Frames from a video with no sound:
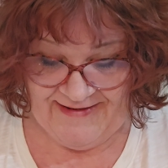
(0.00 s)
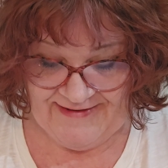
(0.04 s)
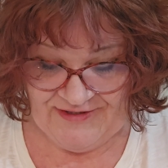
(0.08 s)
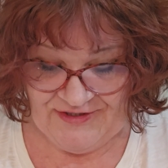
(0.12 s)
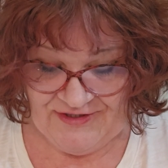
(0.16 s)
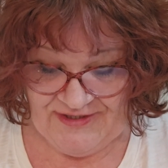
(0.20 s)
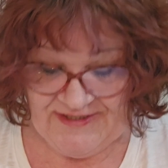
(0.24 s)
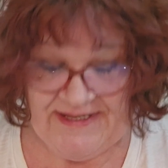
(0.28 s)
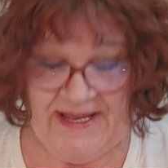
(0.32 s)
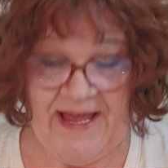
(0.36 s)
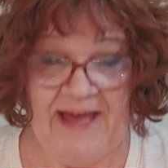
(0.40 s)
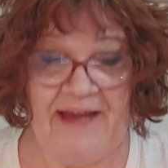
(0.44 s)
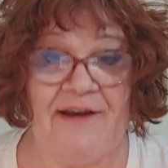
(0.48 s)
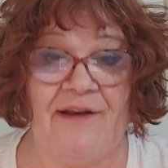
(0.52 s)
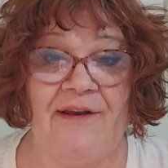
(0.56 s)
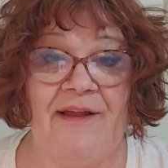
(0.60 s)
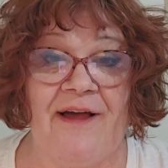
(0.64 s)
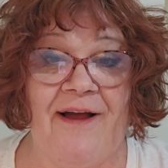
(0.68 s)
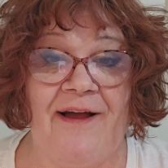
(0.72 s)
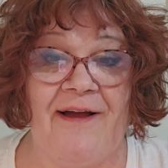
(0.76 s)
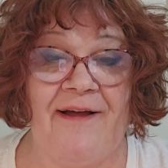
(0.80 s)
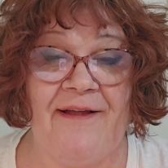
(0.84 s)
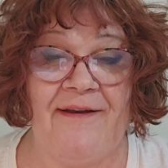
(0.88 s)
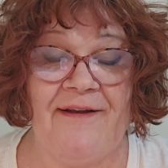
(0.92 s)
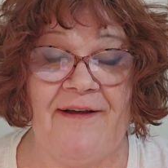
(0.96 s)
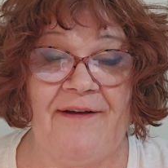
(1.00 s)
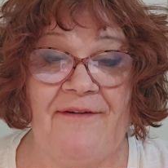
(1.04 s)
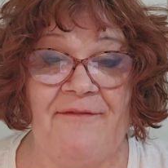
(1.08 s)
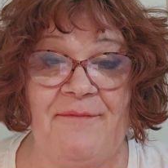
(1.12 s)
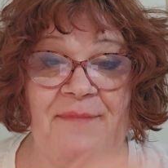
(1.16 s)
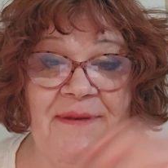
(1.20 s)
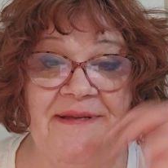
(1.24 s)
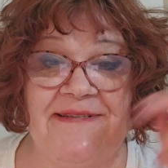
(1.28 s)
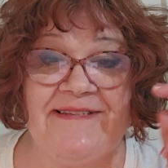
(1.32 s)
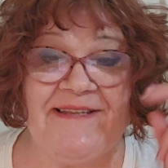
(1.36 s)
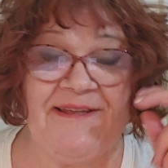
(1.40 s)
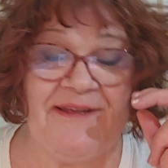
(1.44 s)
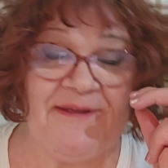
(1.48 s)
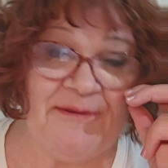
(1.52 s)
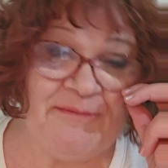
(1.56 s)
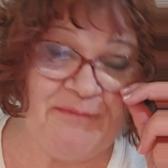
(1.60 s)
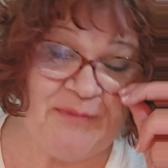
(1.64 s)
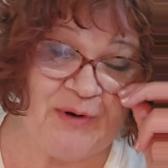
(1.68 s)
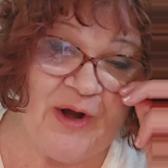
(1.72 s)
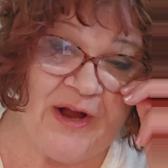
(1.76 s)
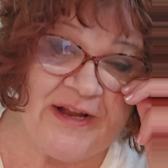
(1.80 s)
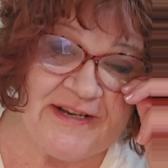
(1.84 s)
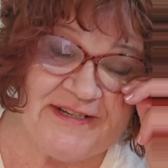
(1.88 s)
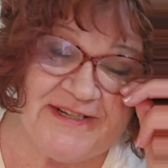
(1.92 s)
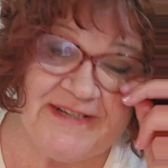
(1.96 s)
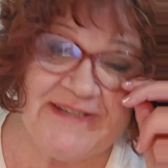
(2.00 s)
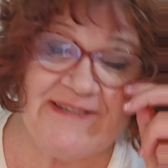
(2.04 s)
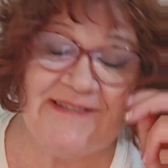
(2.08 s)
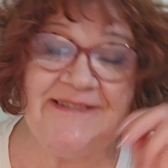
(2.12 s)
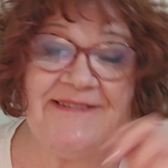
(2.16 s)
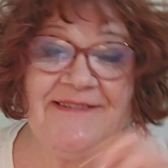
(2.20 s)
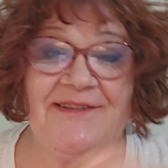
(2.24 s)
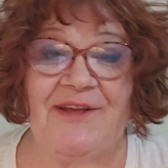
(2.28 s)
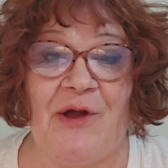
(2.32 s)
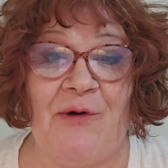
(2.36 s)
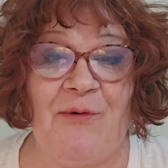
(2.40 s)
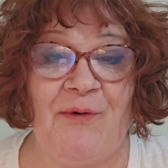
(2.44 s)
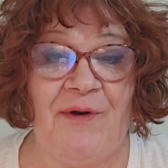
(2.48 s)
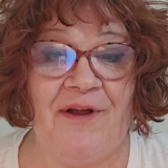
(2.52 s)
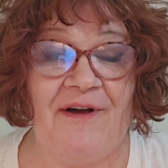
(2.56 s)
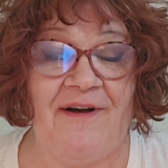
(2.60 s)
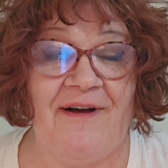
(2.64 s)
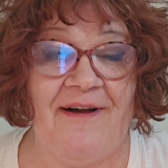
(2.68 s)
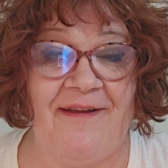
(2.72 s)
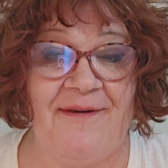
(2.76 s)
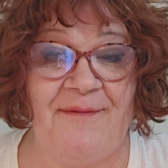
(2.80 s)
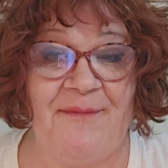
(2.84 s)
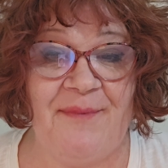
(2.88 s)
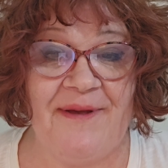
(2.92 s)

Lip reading: Just had a lot of busy projects going on,